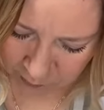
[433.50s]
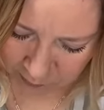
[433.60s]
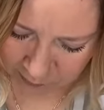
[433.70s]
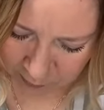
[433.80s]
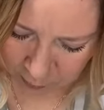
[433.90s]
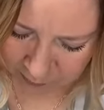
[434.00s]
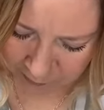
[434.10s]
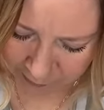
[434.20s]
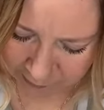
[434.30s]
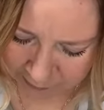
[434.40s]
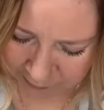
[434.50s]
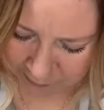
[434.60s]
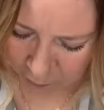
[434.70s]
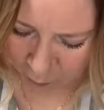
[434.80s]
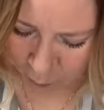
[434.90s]
I know I like it, I
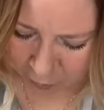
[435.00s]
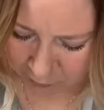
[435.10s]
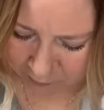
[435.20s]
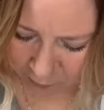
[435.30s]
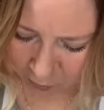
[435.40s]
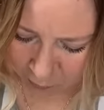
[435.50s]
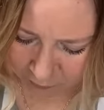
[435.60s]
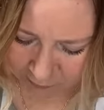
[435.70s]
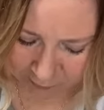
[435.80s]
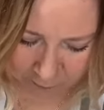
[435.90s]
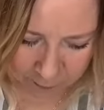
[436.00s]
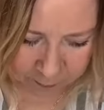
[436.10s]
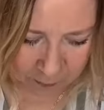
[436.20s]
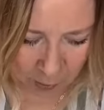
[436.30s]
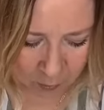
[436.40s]
know it works, all the stuff.
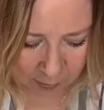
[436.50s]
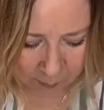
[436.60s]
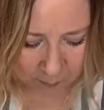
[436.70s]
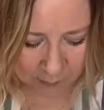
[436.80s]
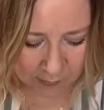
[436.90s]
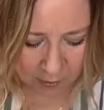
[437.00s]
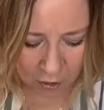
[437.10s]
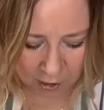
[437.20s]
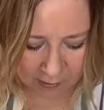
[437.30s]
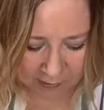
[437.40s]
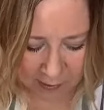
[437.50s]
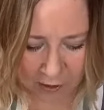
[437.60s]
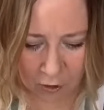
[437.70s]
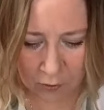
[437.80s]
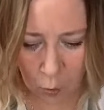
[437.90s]
Okay, so you're gonna
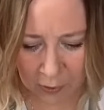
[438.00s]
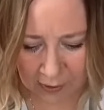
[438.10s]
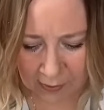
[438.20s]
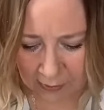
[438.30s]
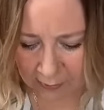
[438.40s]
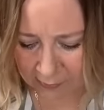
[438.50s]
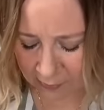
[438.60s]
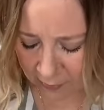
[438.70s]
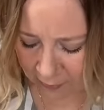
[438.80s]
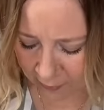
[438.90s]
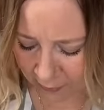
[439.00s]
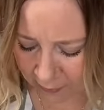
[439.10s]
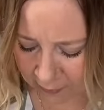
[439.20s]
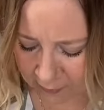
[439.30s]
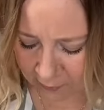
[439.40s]
take your little wings,
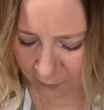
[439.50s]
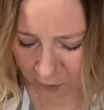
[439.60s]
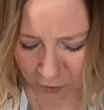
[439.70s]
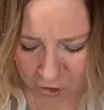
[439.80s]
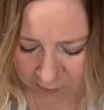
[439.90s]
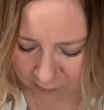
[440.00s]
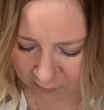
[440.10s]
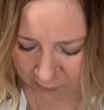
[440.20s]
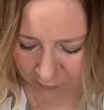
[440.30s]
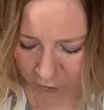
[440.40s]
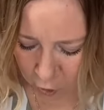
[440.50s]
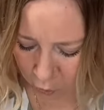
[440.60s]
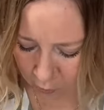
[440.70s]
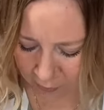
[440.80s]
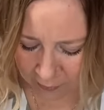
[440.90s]
and they're just
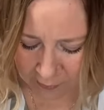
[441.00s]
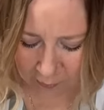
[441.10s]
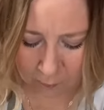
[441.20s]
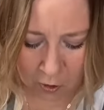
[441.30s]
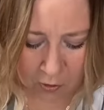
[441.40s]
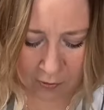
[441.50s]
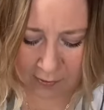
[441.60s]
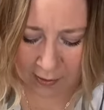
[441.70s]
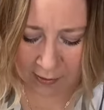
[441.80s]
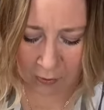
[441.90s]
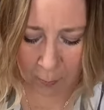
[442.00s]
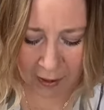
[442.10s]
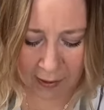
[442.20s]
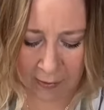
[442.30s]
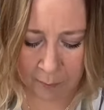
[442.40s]
great for taking the
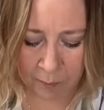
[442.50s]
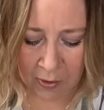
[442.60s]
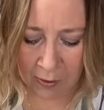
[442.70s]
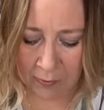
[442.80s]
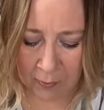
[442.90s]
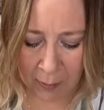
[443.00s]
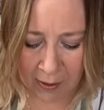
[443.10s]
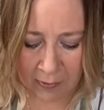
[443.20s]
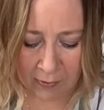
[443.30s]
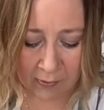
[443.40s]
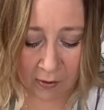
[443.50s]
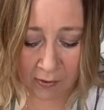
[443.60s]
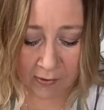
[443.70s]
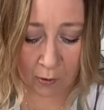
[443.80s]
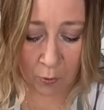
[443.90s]
paint. The paint does
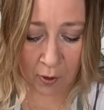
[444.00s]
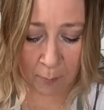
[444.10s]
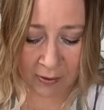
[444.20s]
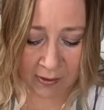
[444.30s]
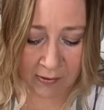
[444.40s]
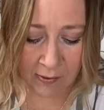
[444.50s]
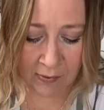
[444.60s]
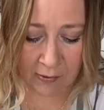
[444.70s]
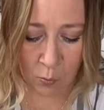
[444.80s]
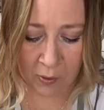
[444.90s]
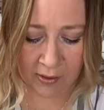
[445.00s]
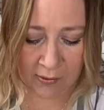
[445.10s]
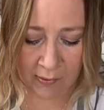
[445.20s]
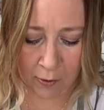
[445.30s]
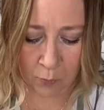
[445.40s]
not soak up into these
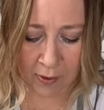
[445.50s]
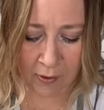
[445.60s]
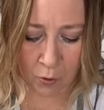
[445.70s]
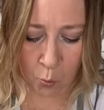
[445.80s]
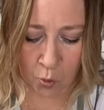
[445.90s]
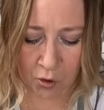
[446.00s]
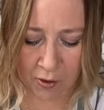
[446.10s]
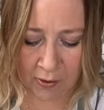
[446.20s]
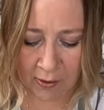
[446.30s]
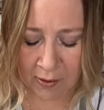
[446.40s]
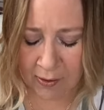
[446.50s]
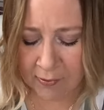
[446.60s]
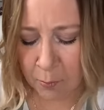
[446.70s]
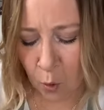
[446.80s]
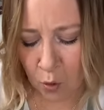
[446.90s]
wings like regular wood.
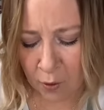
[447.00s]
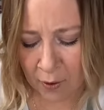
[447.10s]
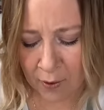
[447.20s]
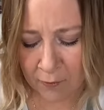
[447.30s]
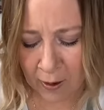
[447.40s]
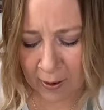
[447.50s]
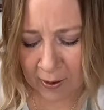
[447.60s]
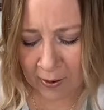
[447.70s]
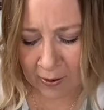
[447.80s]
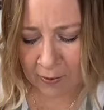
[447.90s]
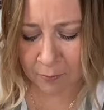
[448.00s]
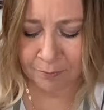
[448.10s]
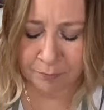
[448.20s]
It's more of a,